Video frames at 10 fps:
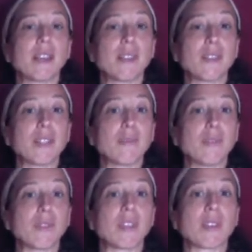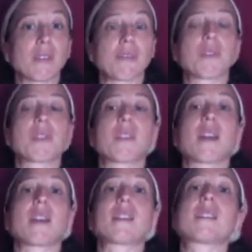energy moving through the thighs.